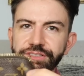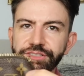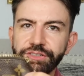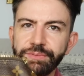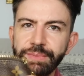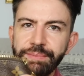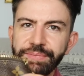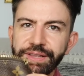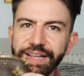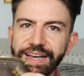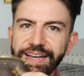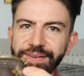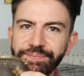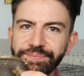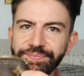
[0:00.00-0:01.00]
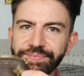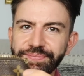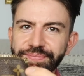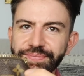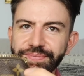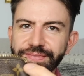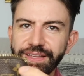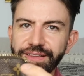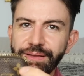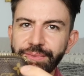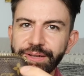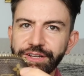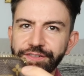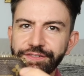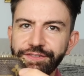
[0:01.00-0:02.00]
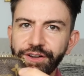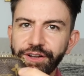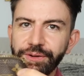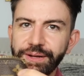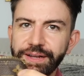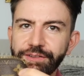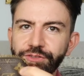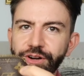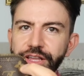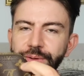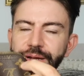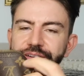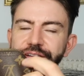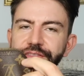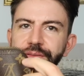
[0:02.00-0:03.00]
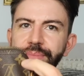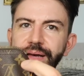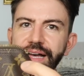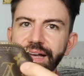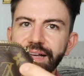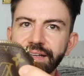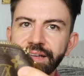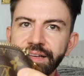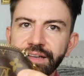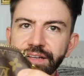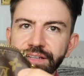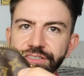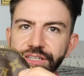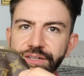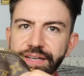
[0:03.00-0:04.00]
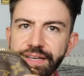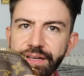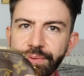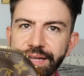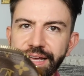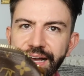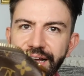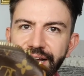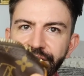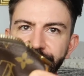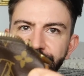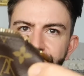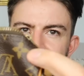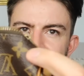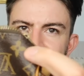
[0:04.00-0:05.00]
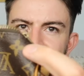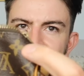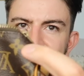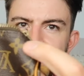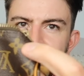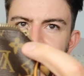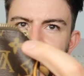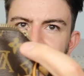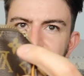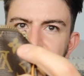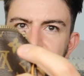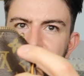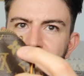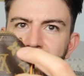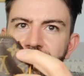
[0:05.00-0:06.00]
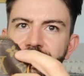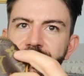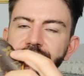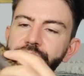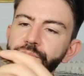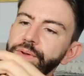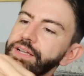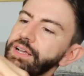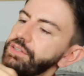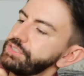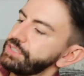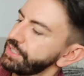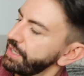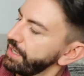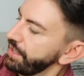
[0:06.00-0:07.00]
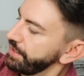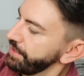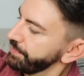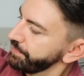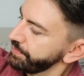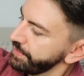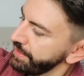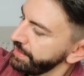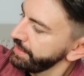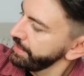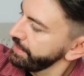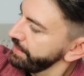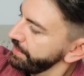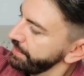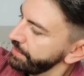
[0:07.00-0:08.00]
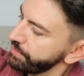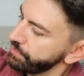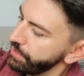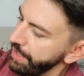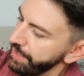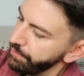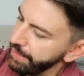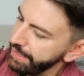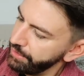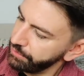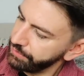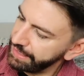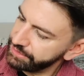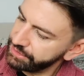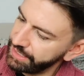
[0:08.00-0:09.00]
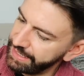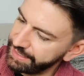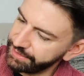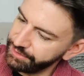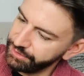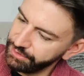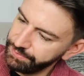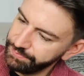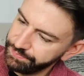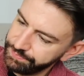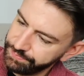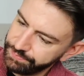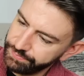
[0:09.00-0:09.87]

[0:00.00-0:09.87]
So remember that, and then we're gonna follow it right the way around the bag. So here we have this shape. We're going to go right the way along that diagonal,